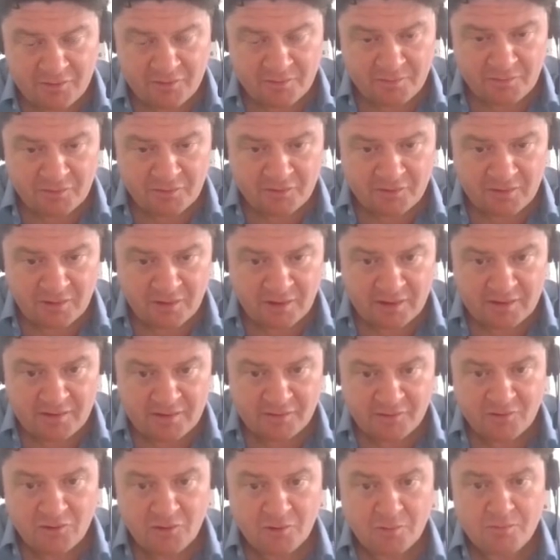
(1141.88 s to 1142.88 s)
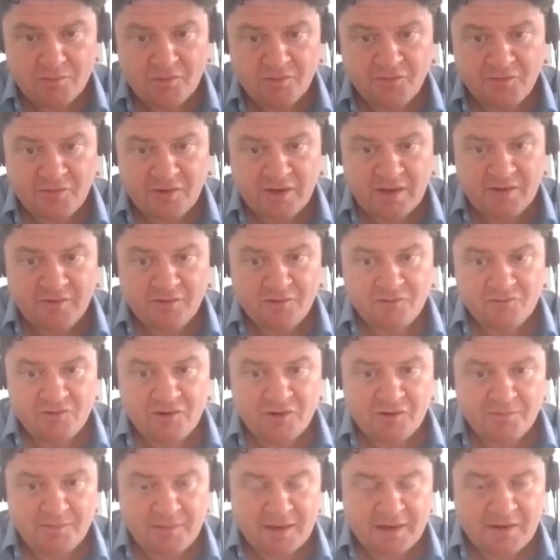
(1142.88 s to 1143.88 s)
is on the slide. It's Corporate Financial
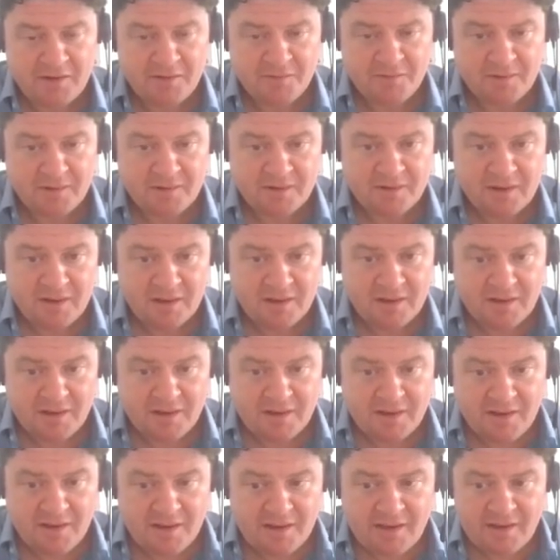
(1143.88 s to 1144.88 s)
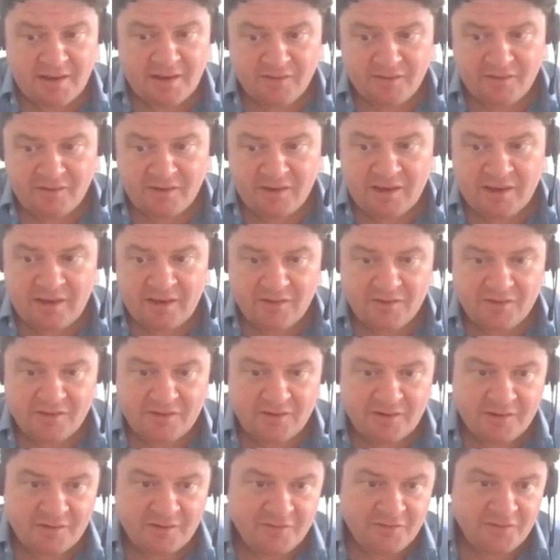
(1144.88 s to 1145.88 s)
Risk Management.
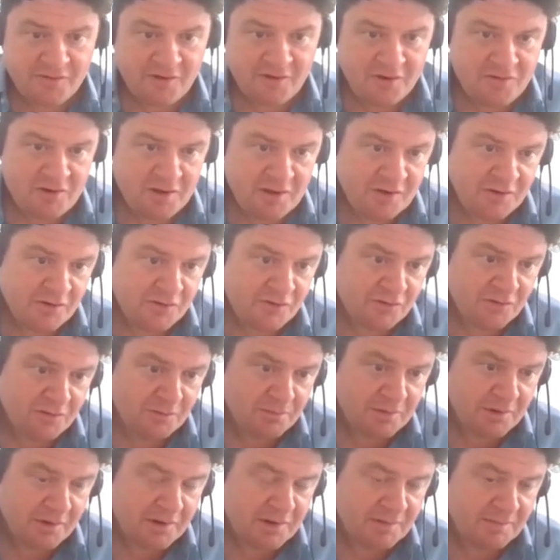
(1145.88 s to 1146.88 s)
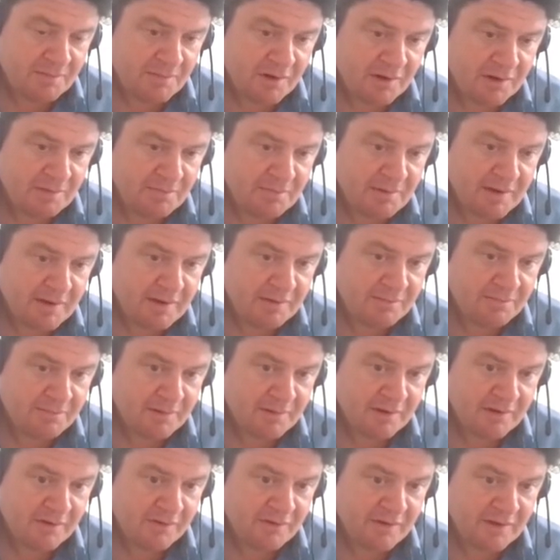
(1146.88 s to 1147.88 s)
It's a very useful book in my opinion,
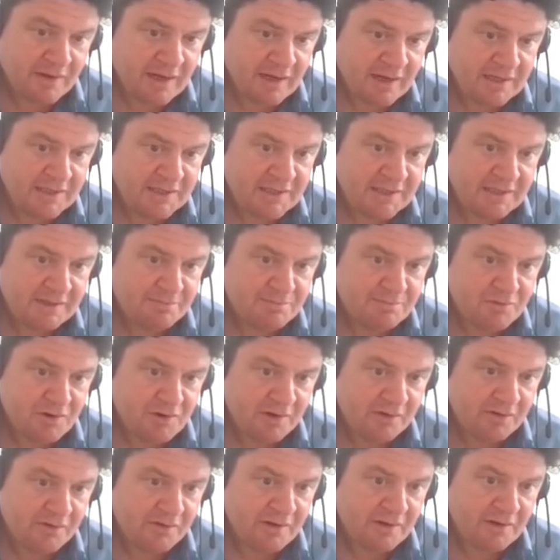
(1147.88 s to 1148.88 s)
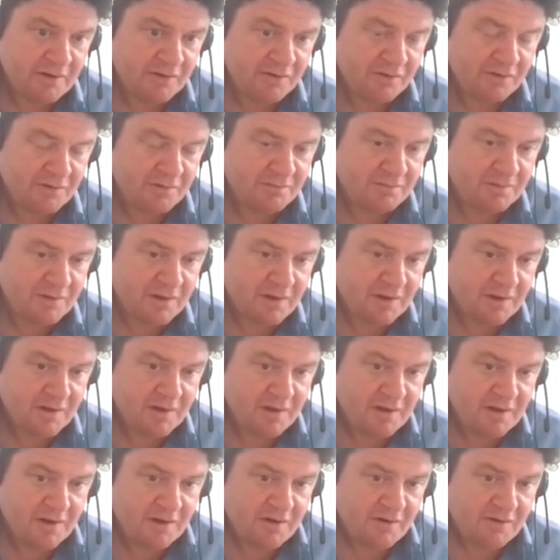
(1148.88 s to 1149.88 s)
because it actually brings in some
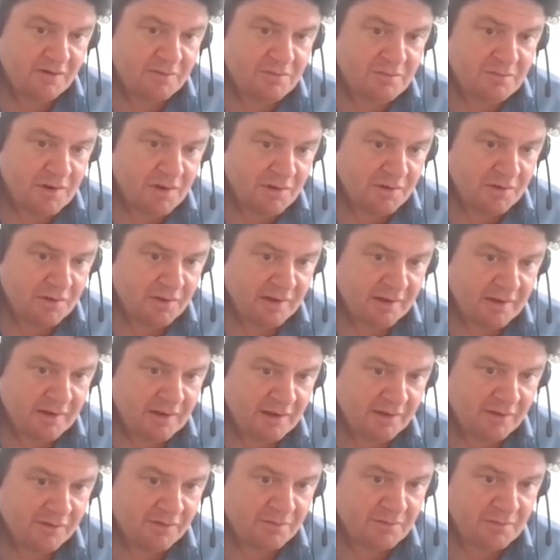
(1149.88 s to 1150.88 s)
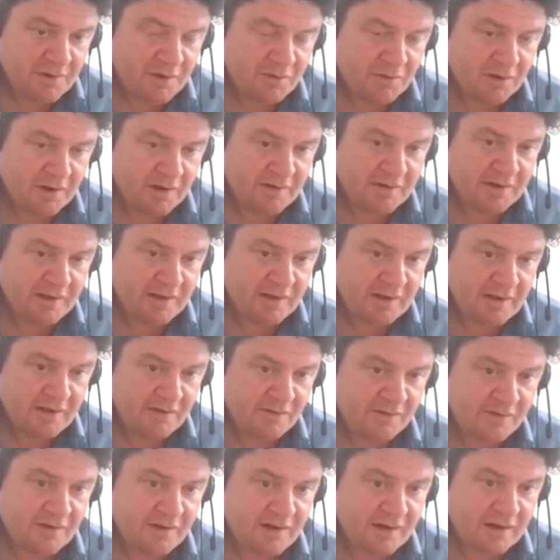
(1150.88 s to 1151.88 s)
new thinking, some new
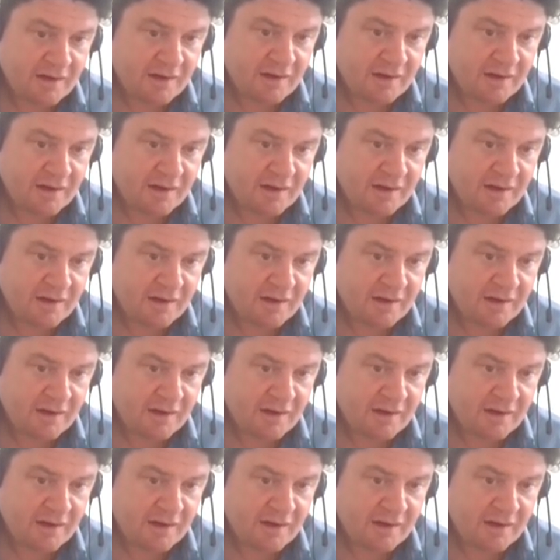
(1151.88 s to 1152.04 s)
ideas,